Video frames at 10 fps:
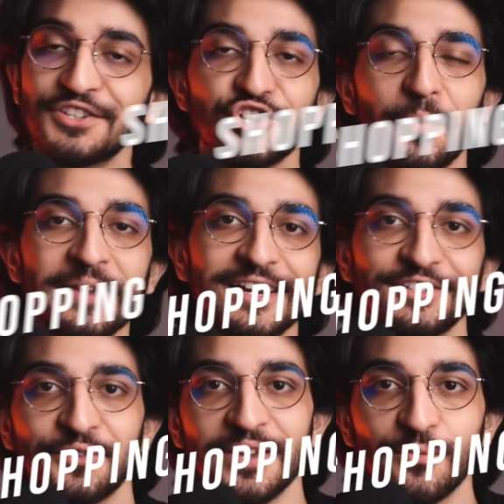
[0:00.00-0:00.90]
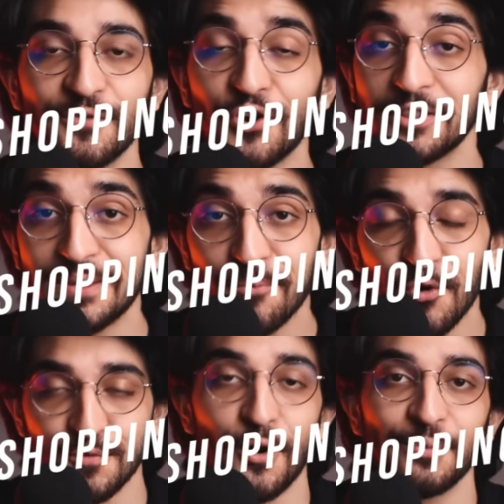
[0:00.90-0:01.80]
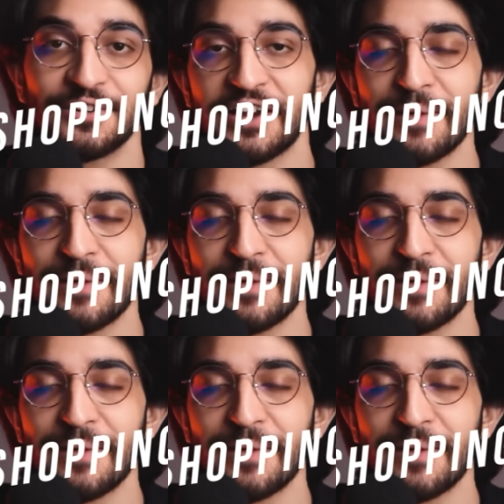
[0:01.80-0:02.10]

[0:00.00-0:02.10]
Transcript: the Shopee category, we've got the most popular